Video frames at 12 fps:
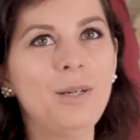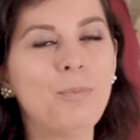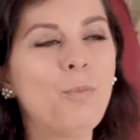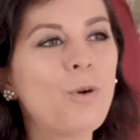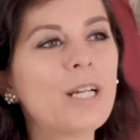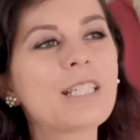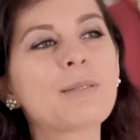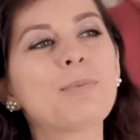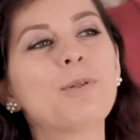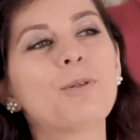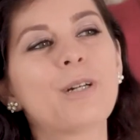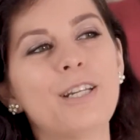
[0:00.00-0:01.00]
more
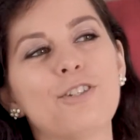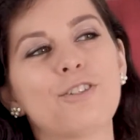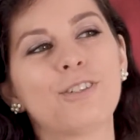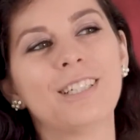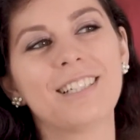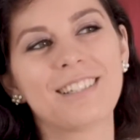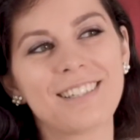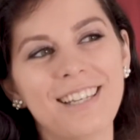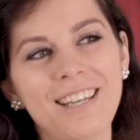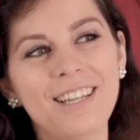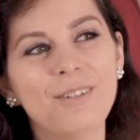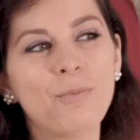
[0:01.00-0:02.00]
exploration, let's
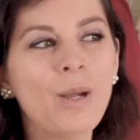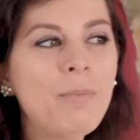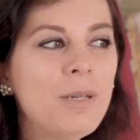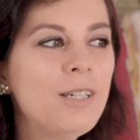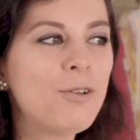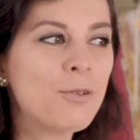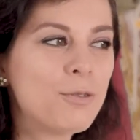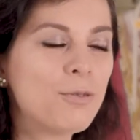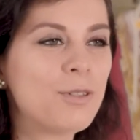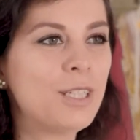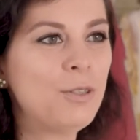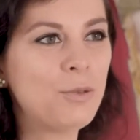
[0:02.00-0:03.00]
say, and women
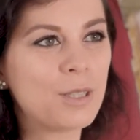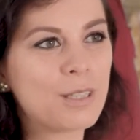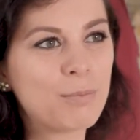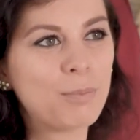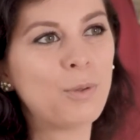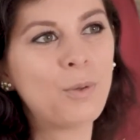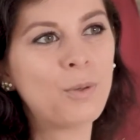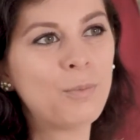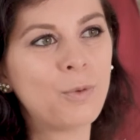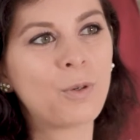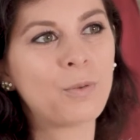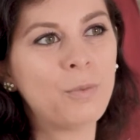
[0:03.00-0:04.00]
also tend to explore
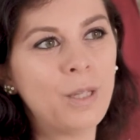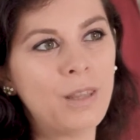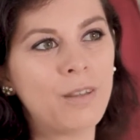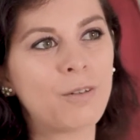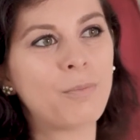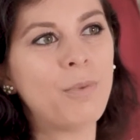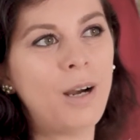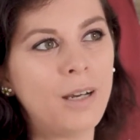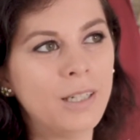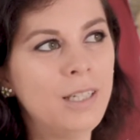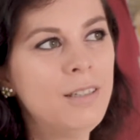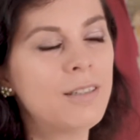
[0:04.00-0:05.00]
more with their
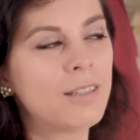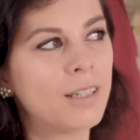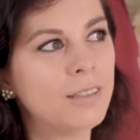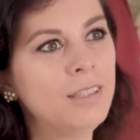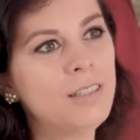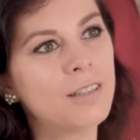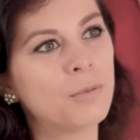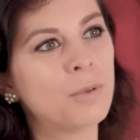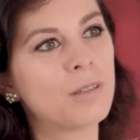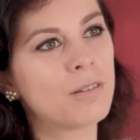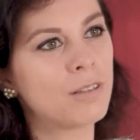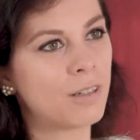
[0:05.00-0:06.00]
bodies, at least the
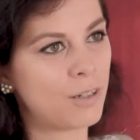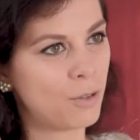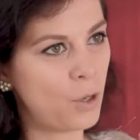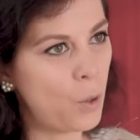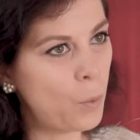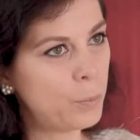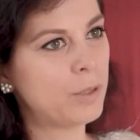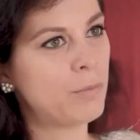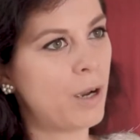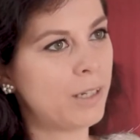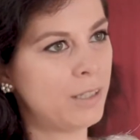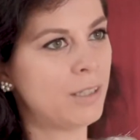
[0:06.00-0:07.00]
ones that are
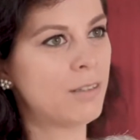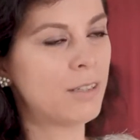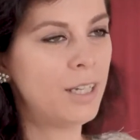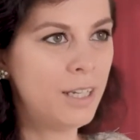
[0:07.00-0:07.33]
open-minded